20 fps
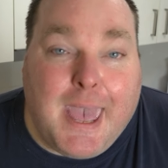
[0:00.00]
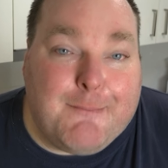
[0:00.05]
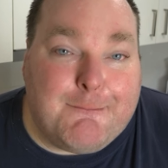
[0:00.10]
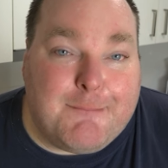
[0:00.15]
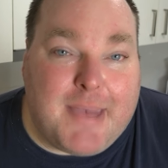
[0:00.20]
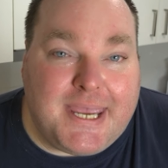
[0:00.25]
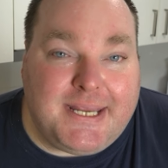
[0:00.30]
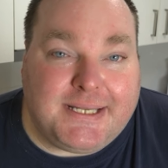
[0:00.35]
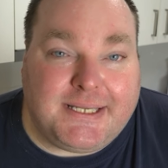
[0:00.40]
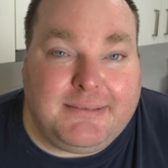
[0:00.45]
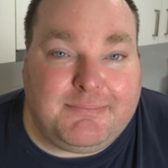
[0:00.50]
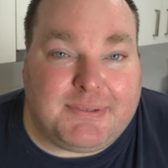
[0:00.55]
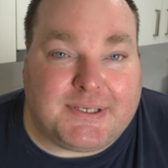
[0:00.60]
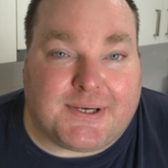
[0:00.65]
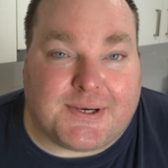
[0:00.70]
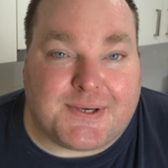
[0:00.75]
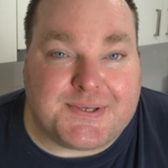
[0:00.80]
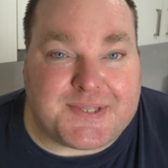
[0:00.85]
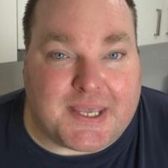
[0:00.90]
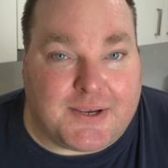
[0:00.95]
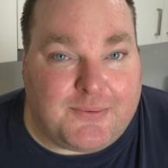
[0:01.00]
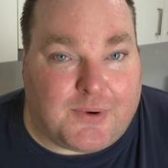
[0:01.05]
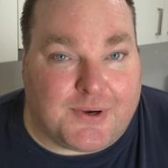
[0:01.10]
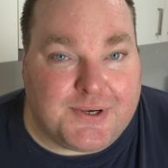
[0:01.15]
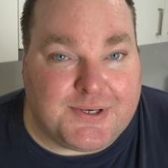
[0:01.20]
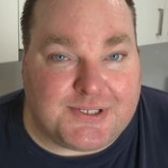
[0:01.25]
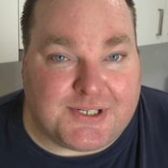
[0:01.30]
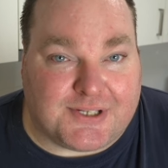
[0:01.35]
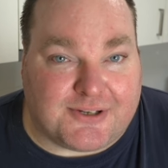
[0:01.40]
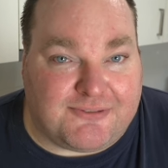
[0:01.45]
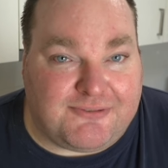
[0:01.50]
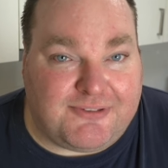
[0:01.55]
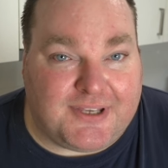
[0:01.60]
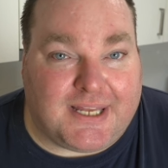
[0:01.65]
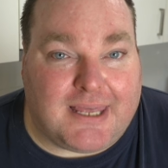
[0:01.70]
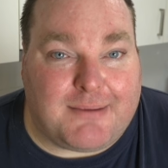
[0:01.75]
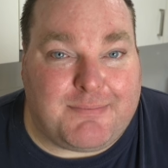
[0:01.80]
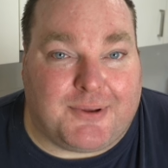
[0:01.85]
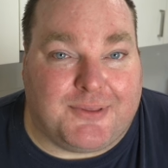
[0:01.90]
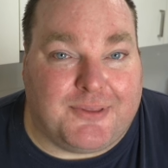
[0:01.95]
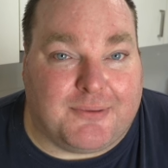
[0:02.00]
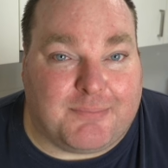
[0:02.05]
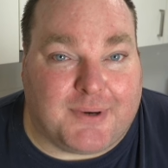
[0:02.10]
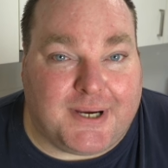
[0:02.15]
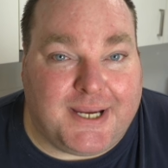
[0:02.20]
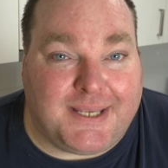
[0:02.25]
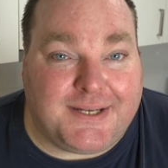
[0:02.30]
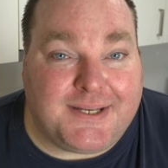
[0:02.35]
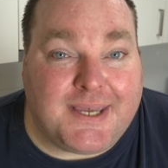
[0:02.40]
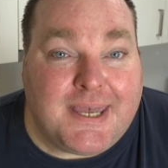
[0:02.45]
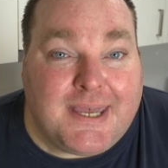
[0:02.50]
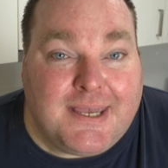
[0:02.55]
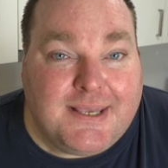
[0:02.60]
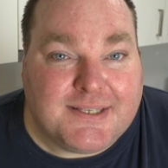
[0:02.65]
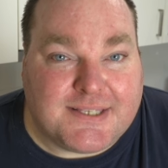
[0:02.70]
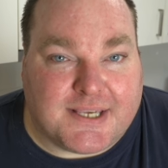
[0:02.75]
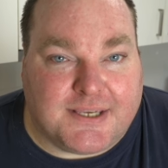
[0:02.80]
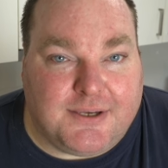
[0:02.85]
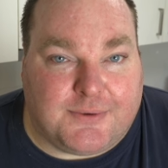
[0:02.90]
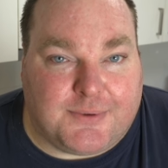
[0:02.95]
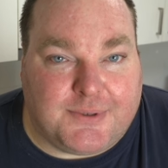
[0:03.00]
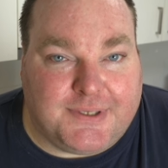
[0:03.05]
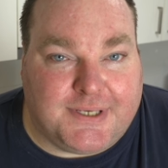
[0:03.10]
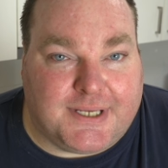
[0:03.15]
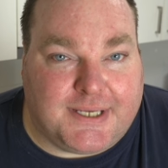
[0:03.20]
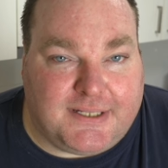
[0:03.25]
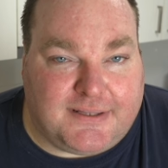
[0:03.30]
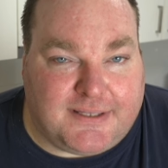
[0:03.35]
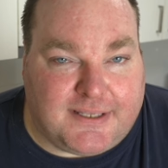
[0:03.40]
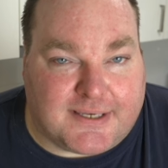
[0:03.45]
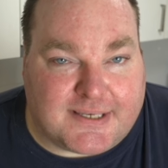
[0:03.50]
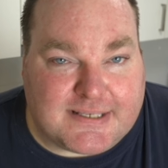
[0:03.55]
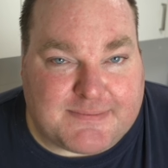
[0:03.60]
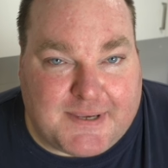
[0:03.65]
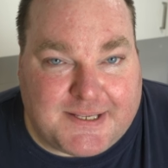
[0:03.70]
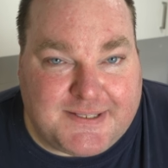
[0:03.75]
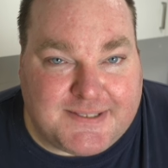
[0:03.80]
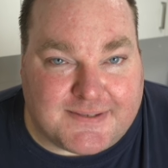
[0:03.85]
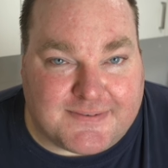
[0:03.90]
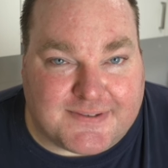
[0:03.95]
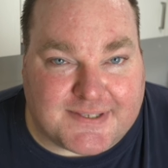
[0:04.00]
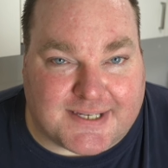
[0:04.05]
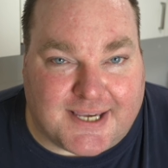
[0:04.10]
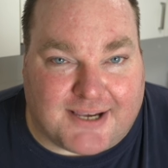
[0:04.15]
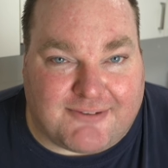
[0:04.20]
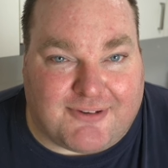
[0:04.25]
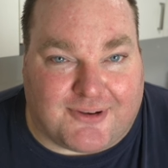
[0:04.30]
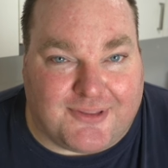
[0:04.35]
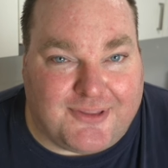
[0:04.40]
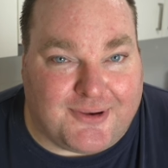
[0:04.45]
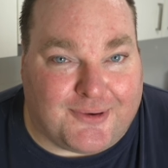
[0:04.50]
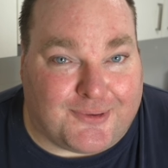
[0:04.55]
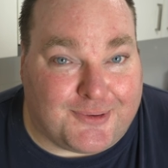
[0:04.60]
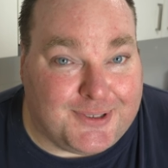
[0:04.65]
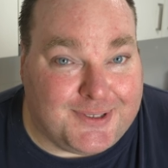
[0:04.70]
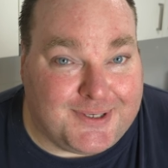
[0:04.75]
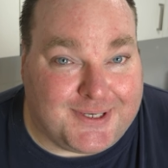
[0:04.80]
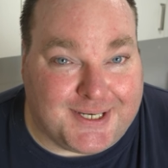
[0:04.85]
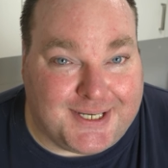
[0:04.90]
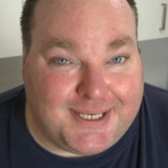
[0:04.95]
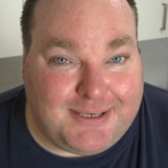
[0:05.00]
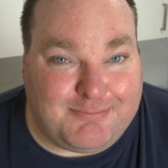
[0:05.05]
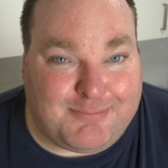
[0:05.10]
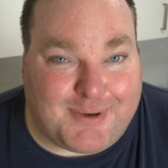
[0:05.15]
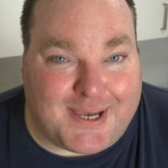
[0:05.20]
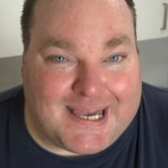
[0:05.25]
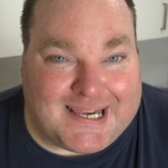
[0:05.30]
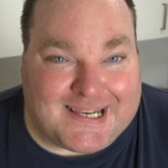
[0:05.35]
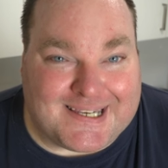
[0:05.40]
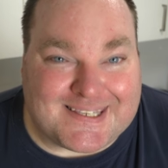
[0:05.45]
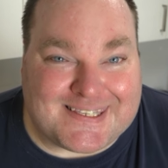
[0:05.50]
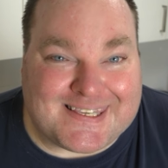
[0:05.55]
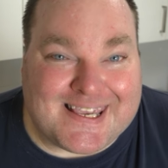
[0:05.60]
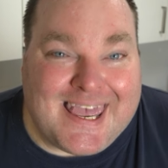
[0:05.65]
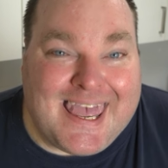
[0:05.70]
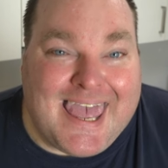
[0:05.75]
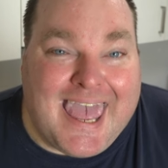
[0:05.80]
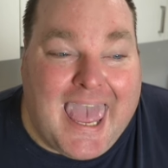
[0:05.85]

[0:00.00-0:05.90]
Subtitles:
mainly because they wanted you to fill up on the bread so you wouldn't eat the expensive stuff on the all-you-can-eat bars.